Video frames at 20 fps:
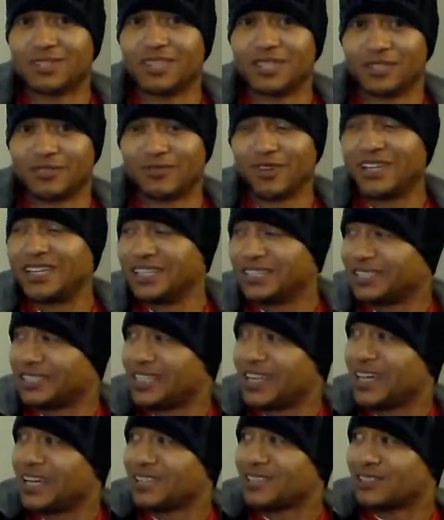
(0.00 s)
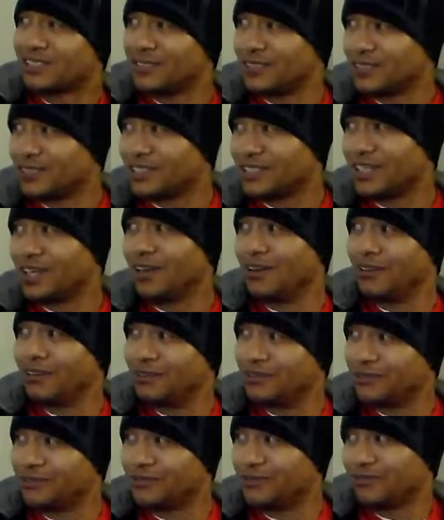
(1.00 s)
the greatest actors
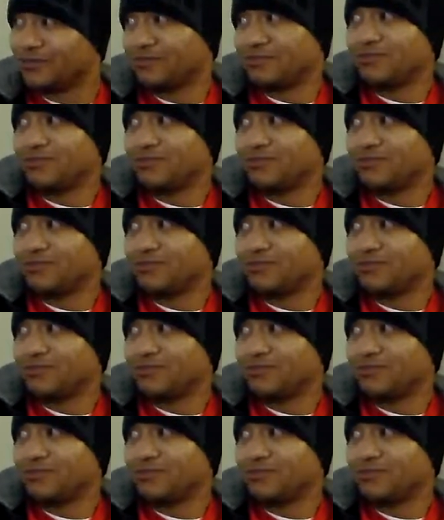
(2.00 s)
of